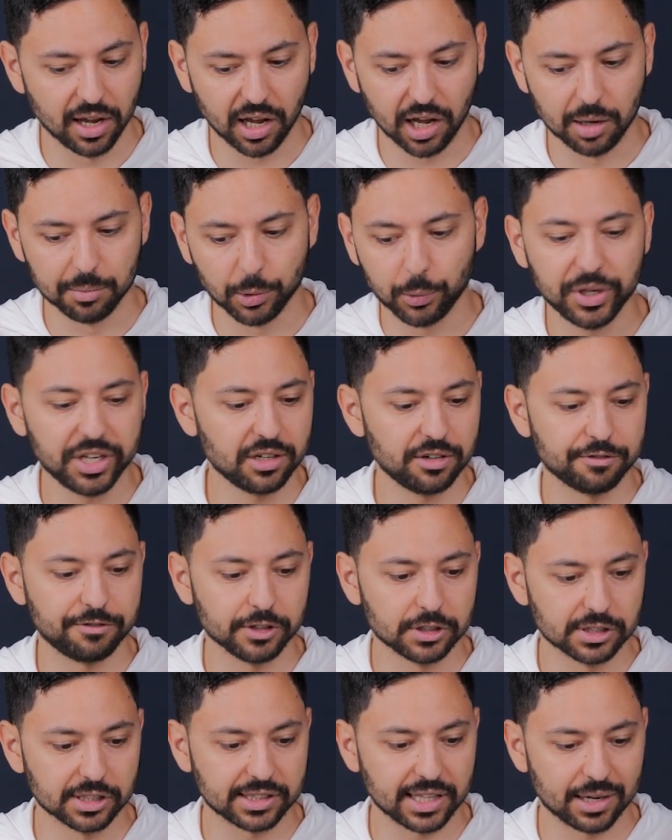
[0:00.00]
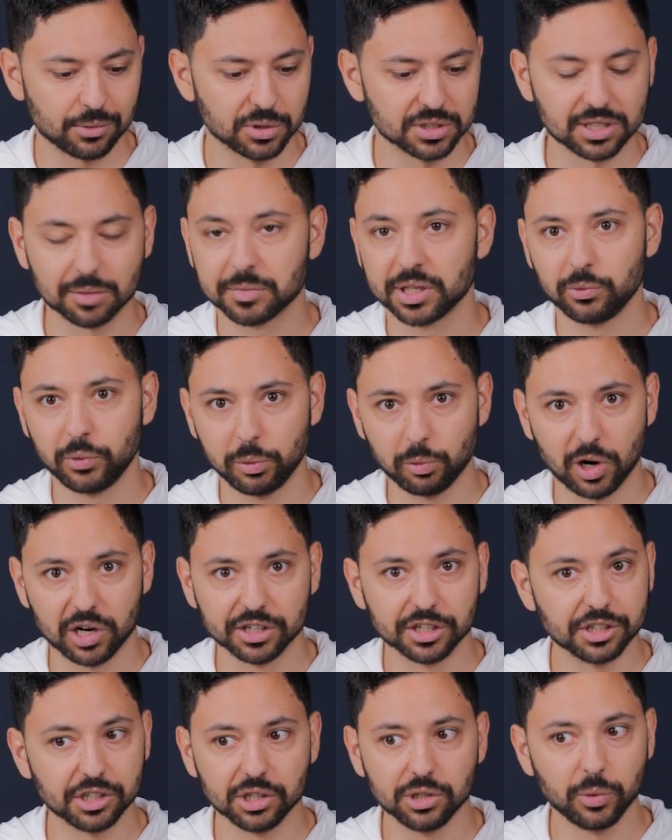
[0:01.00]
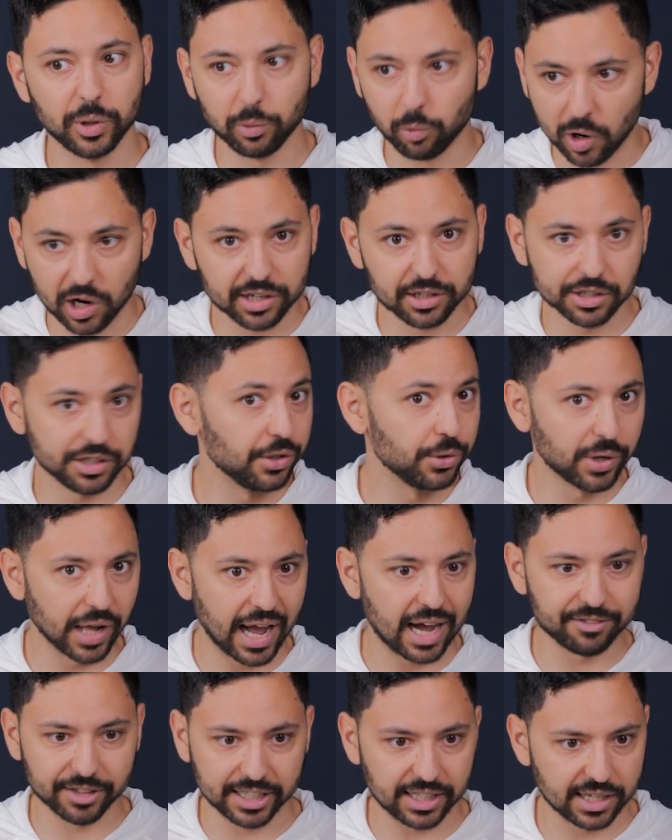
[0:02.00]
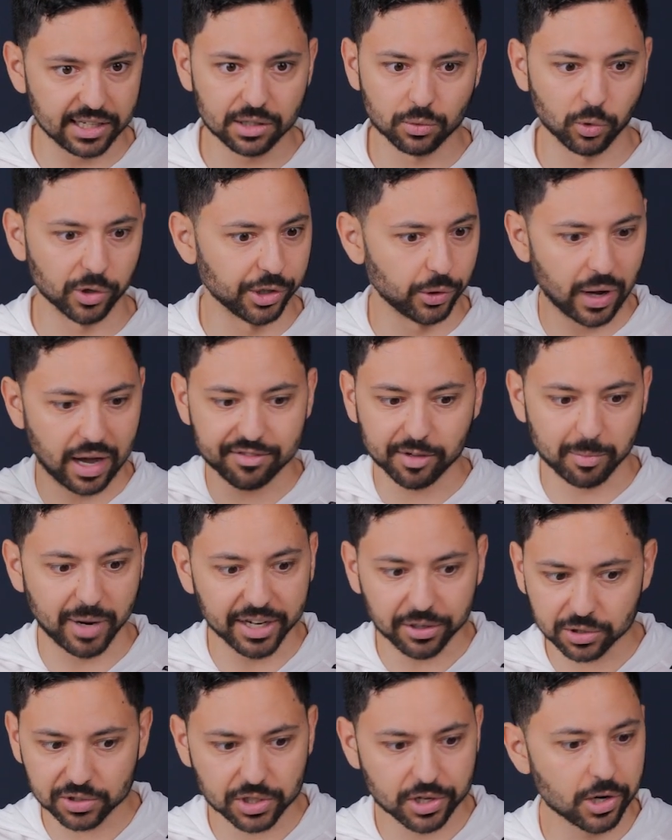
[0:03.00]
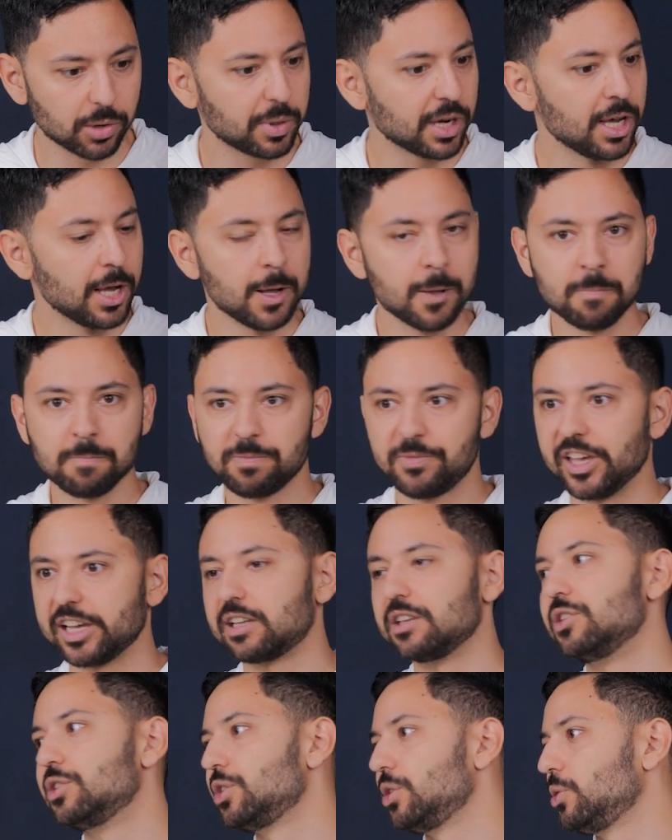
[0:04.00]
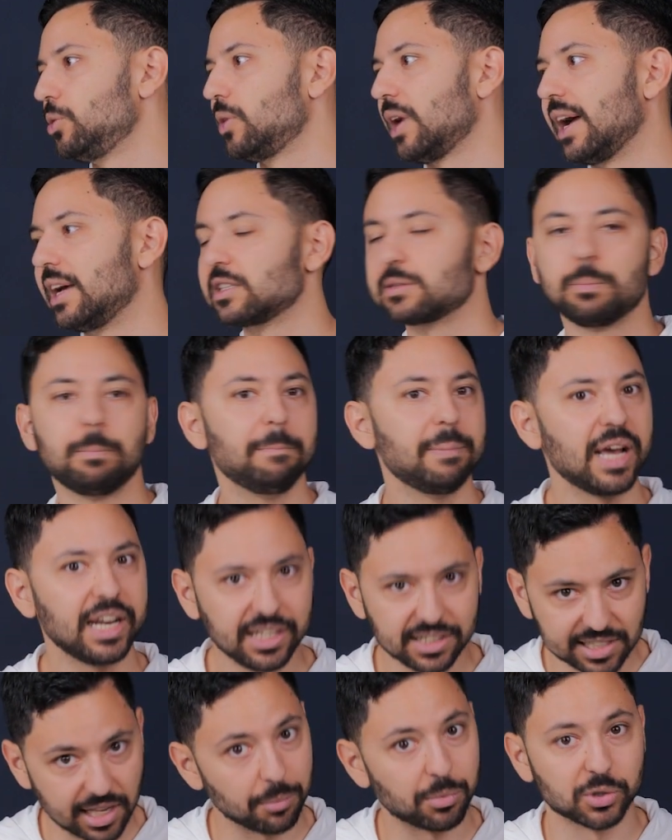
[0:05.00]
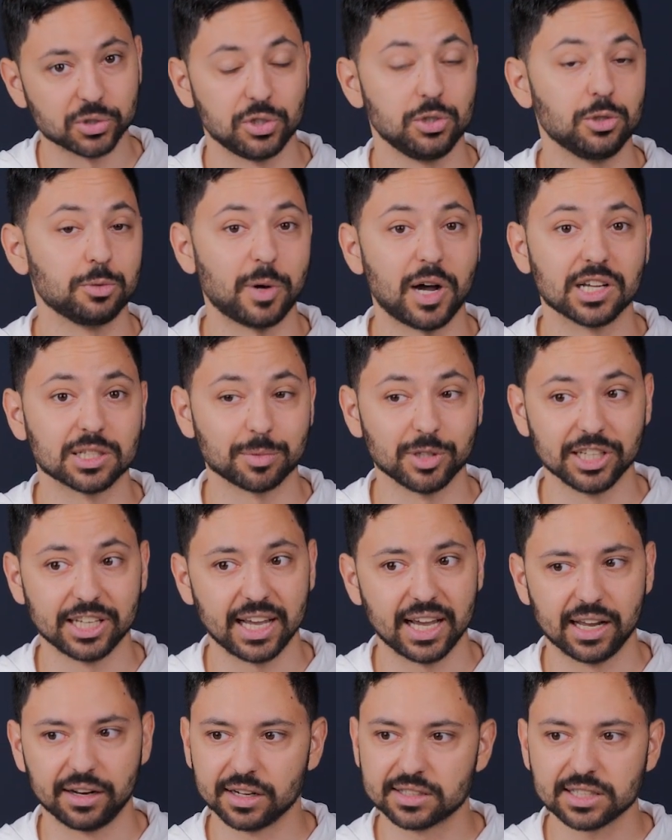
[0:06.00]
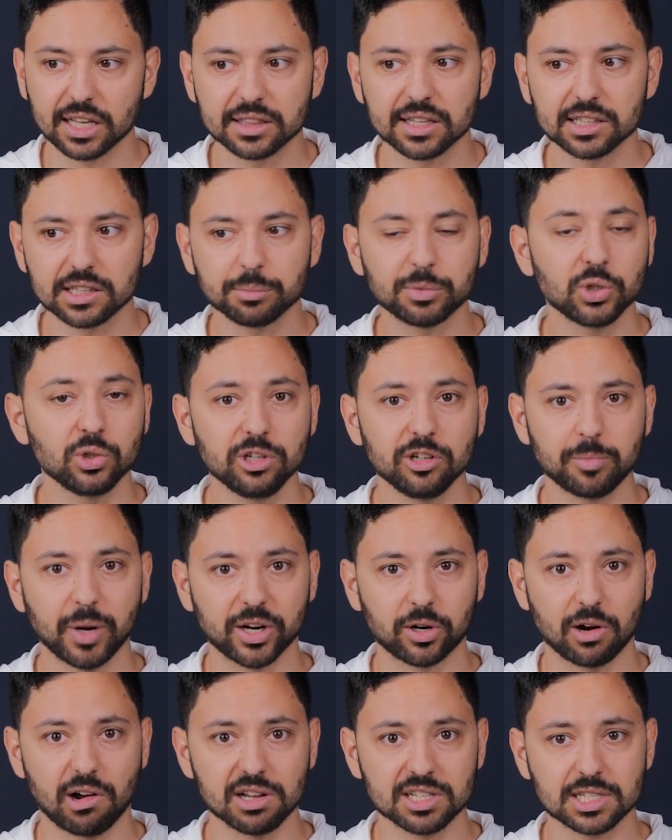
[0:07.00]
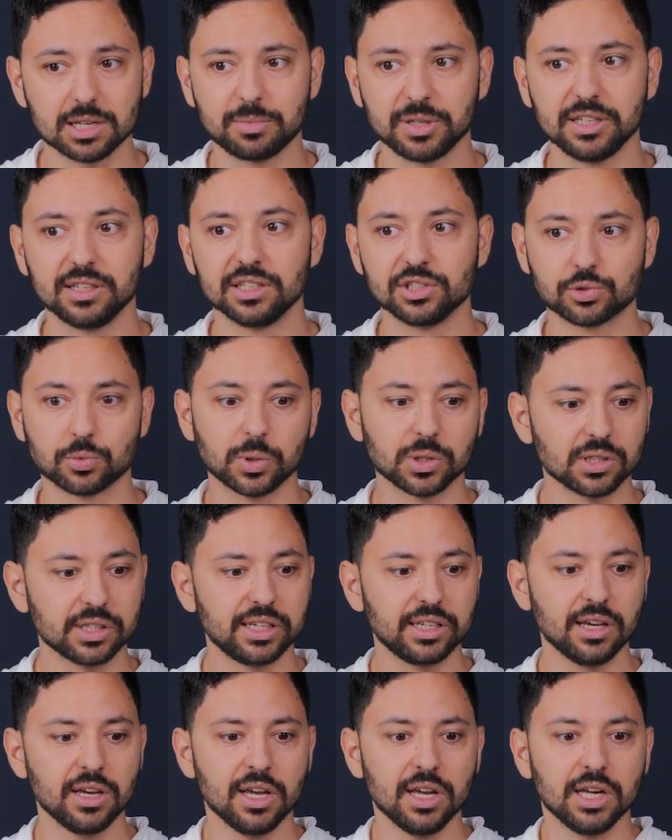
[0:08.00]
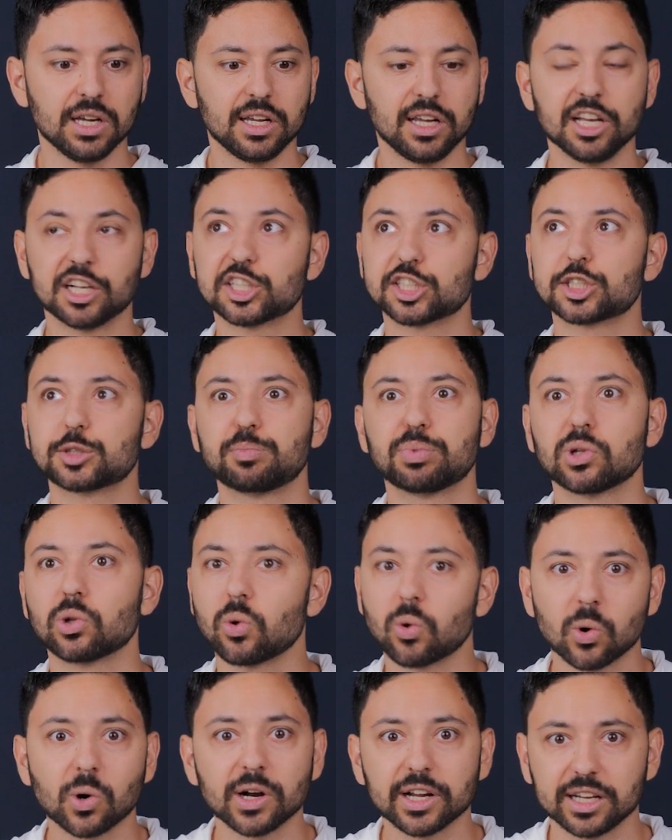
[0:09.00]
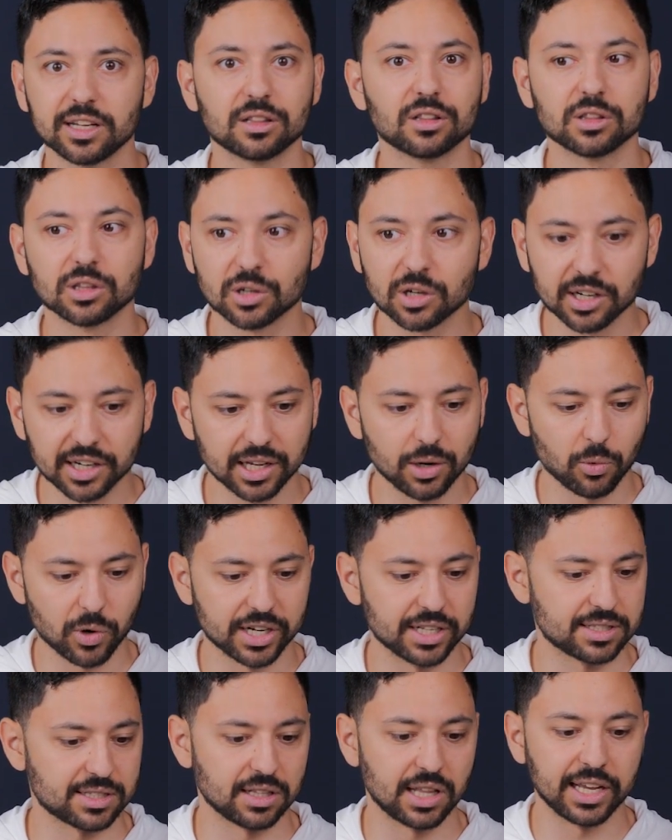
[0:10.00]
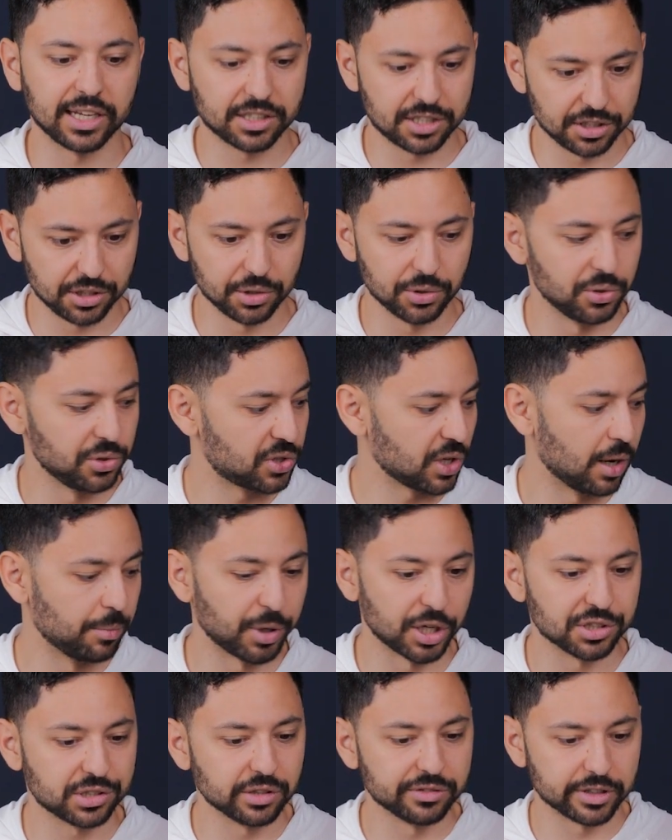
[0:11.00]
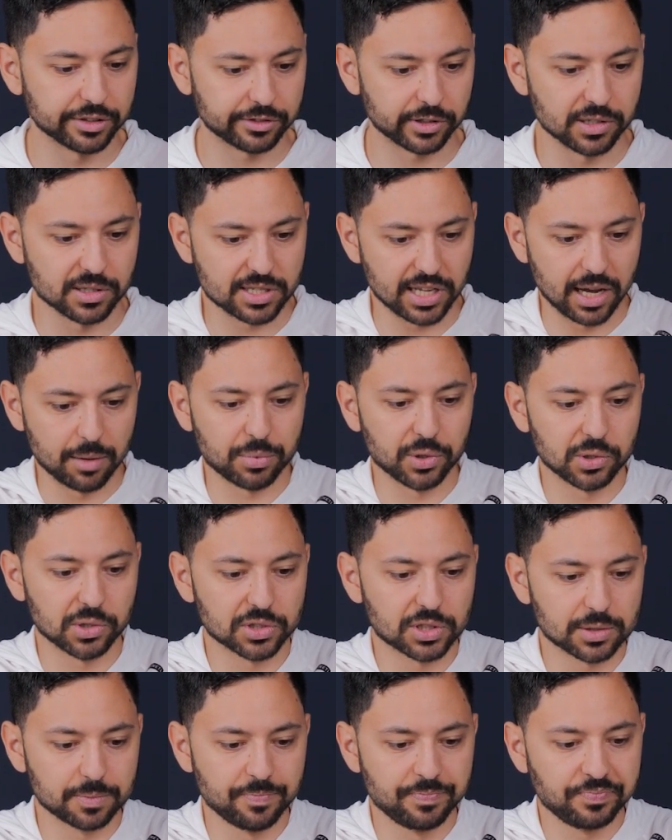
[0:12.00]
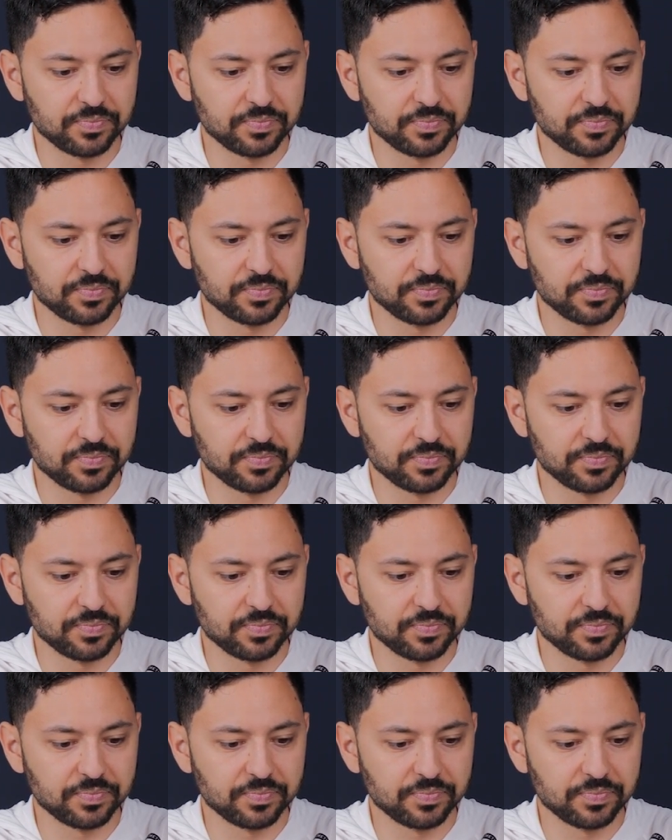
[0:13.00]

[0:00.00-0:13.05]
But we didn't feel that that was something we wanted to do. We wanted you to have a kit where you have a microscope that can do as many samples as you possibly can. Because I think the beauty of microscopy is really exploring and learning what it's like to use a bunch of different samples.